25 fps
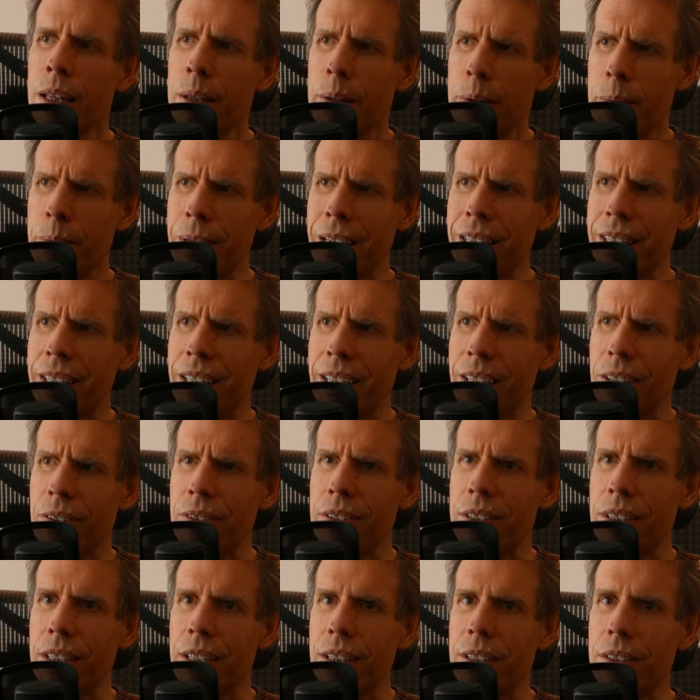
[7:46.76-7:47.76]
The main thing you
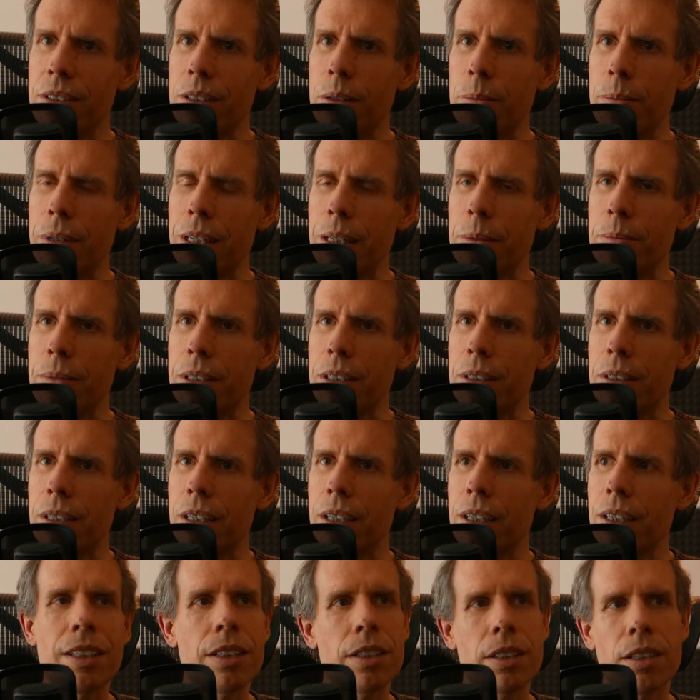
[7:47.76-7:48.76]
see is the beam
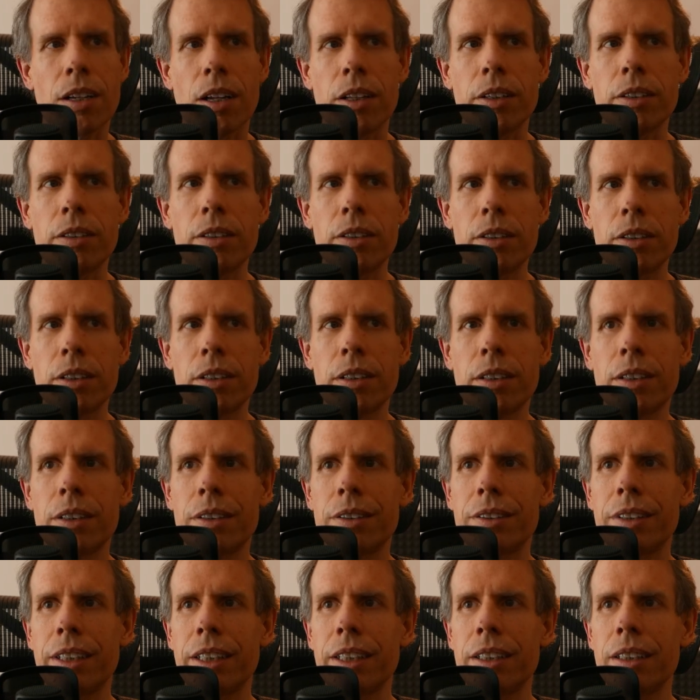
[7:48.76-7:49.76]
is discolored,
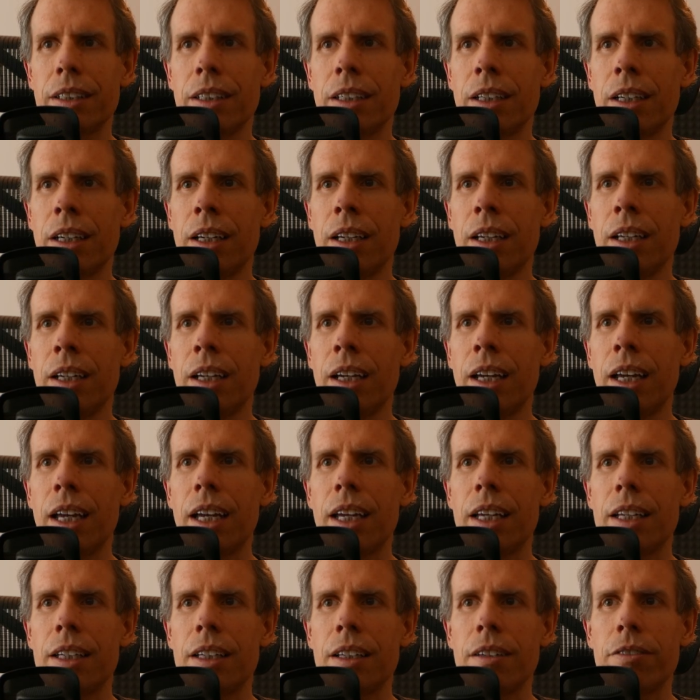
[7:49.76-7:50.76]
right?
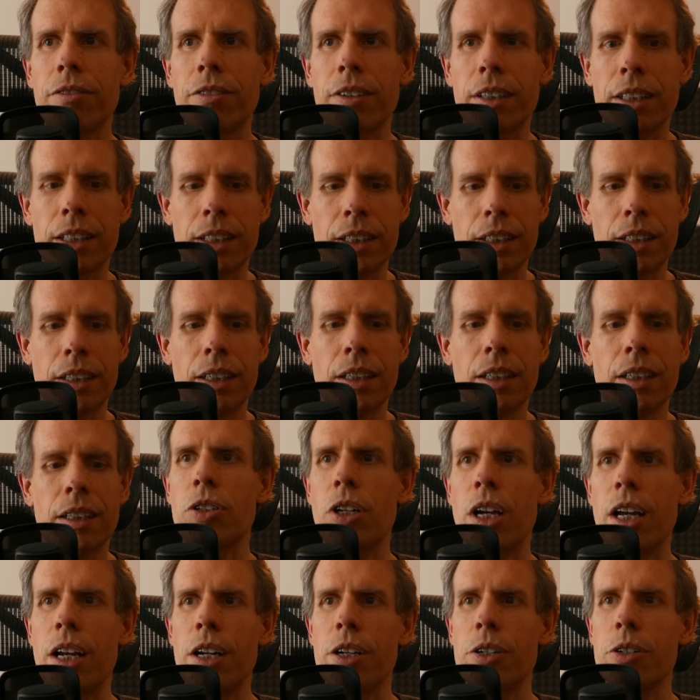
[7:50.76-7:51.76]
And if I
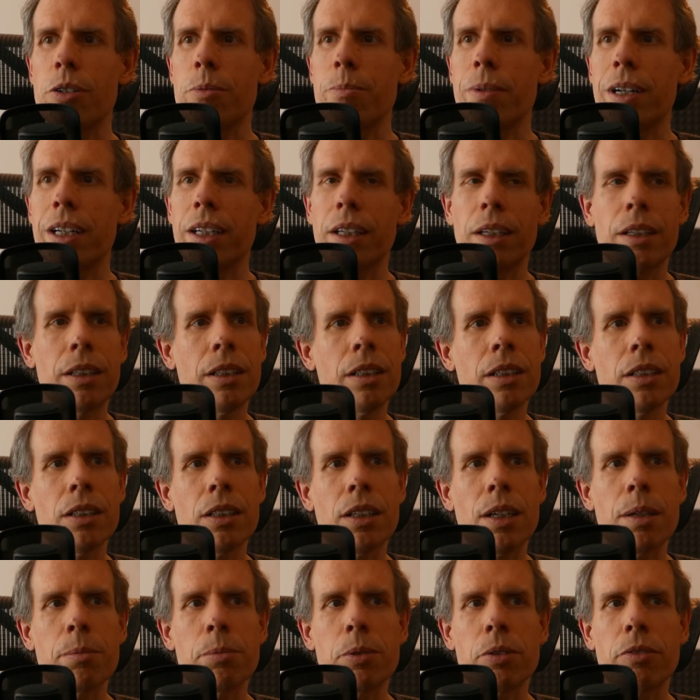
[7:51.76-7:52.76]
change my
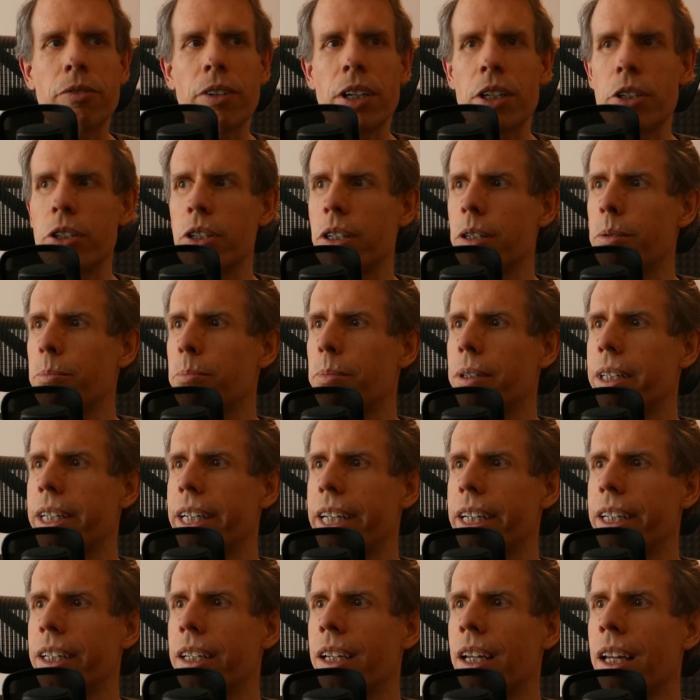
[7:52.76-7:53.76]
observation
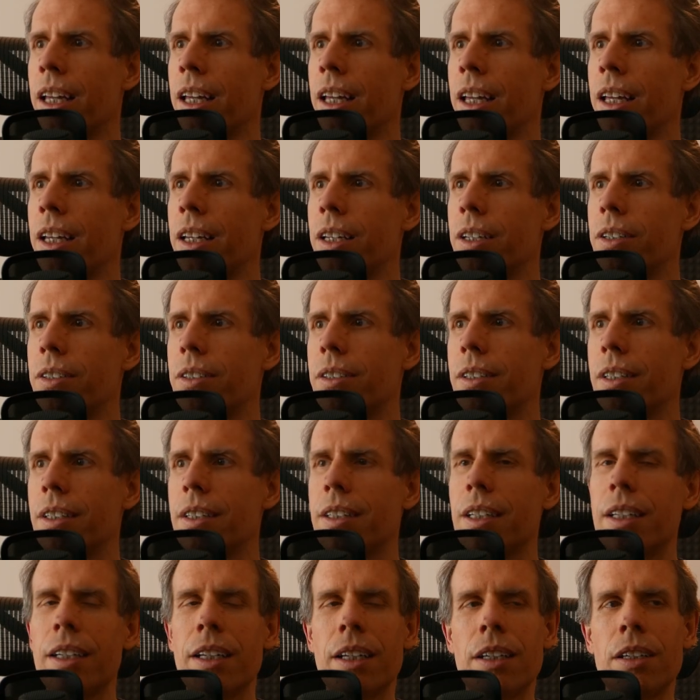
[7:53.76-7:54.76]
plane, you'll see
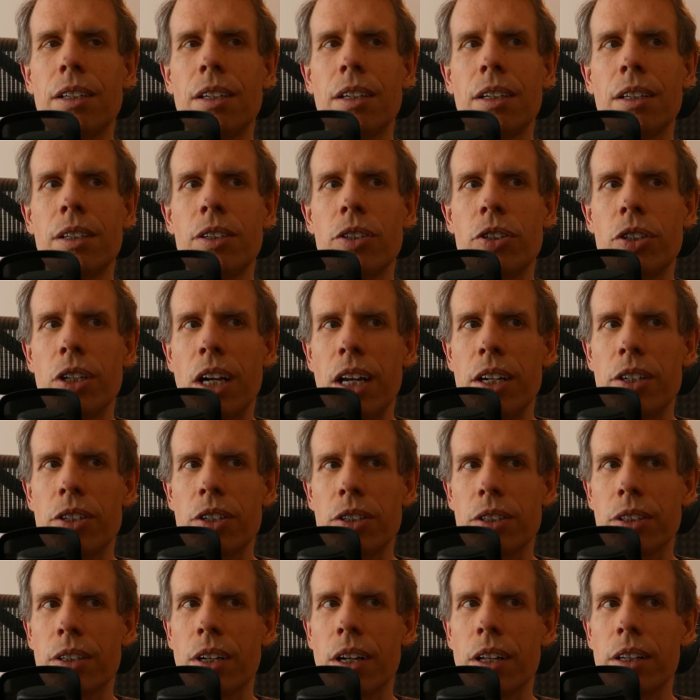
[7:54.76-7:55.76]
that it
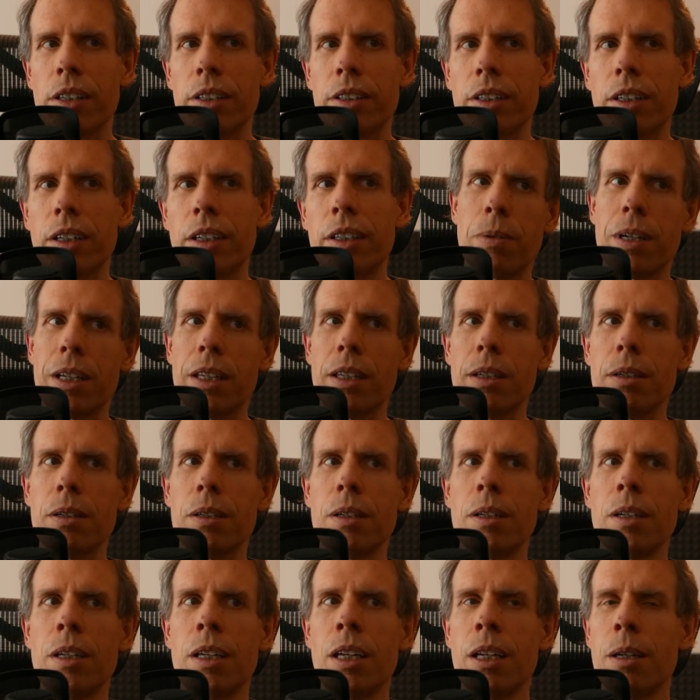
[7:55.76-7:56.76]
changes color by
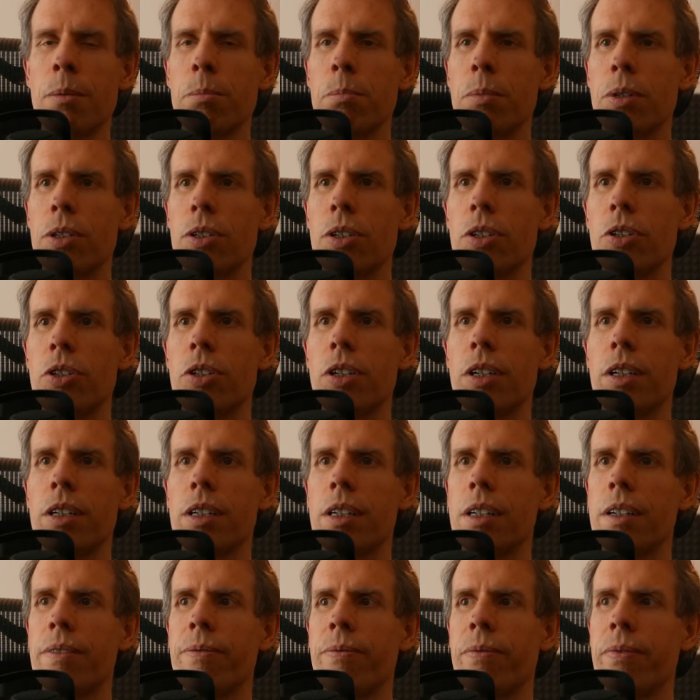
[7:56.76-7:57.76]
the
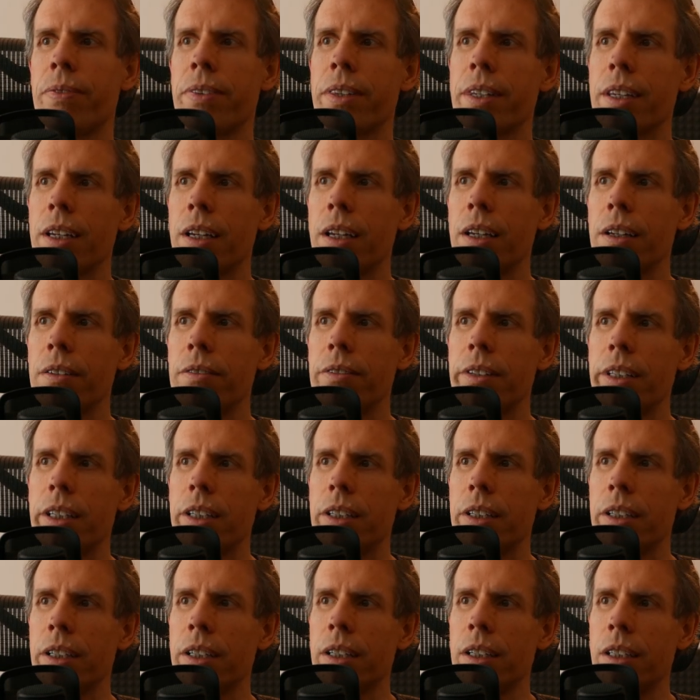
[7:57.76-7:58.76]
position of
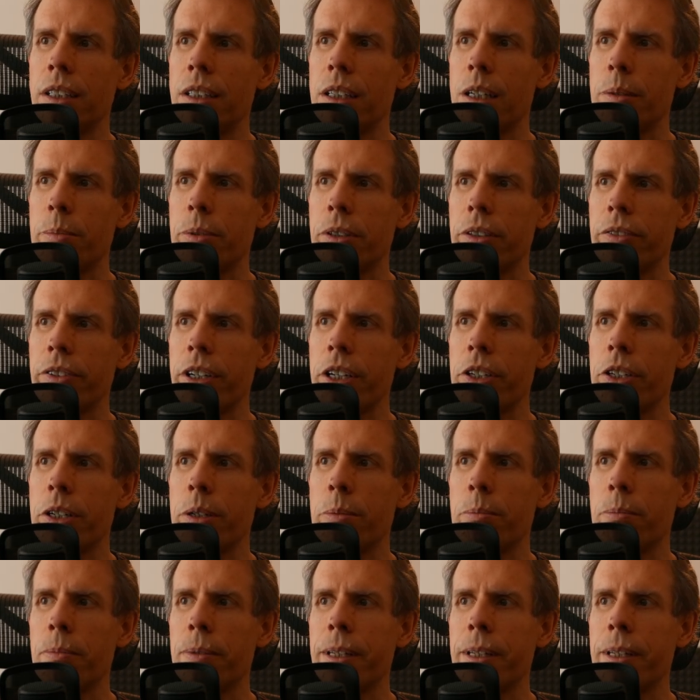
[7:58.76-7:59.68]
the observation